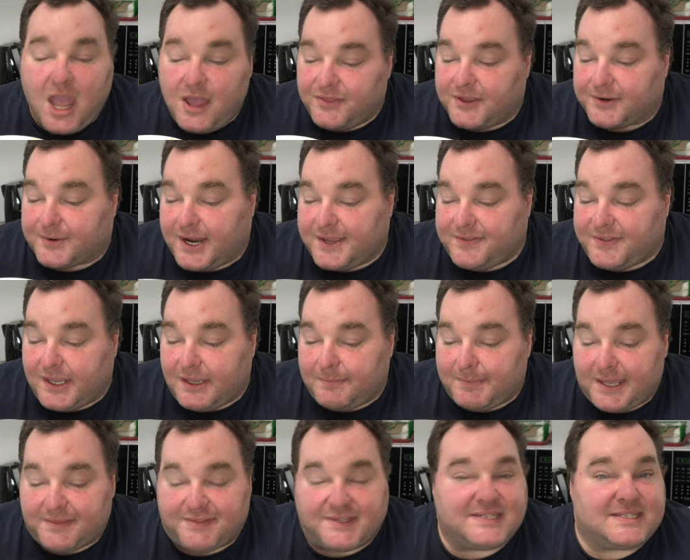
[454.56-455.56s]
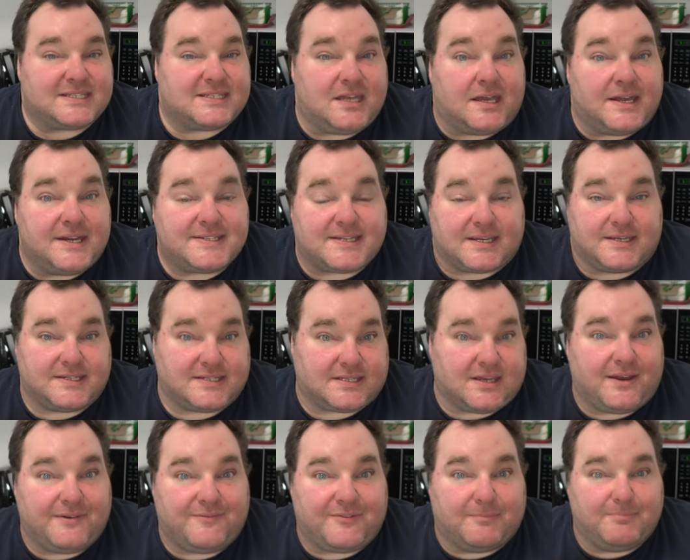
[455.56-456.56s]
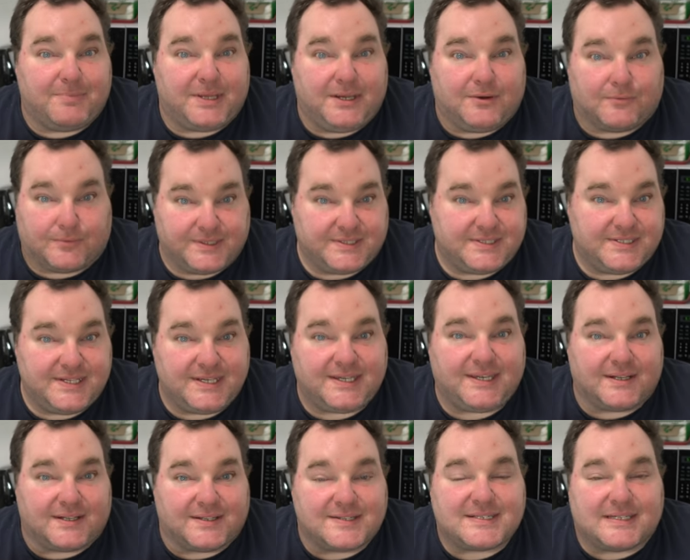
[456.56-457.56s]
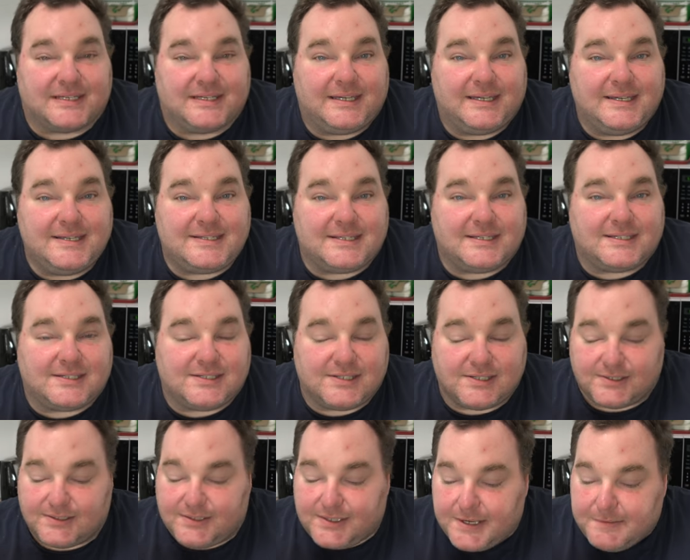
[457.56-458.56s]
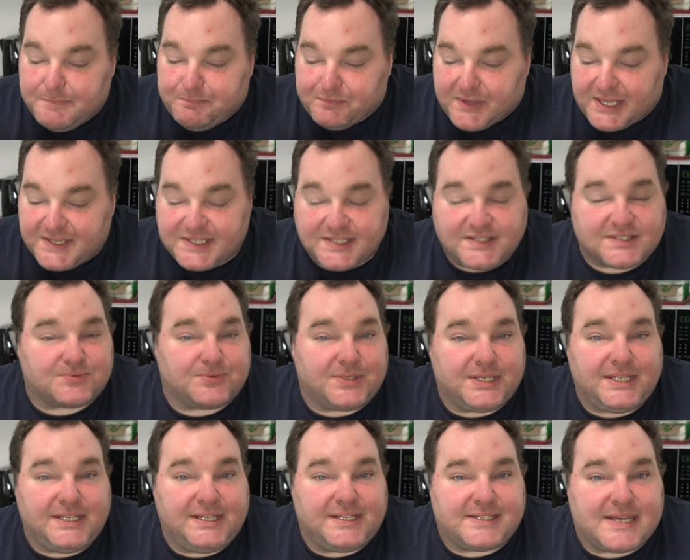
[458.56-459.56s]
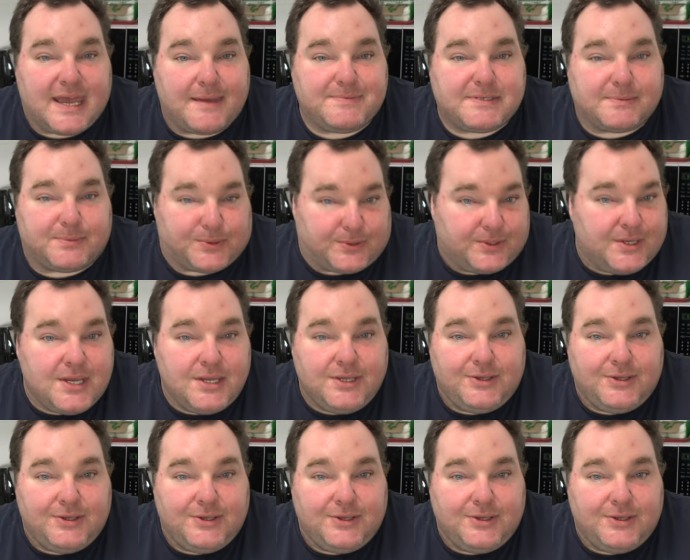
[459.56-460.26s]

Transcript: The great thing about this slice, aside from being ridiculously easy to do, is it's really adaptable.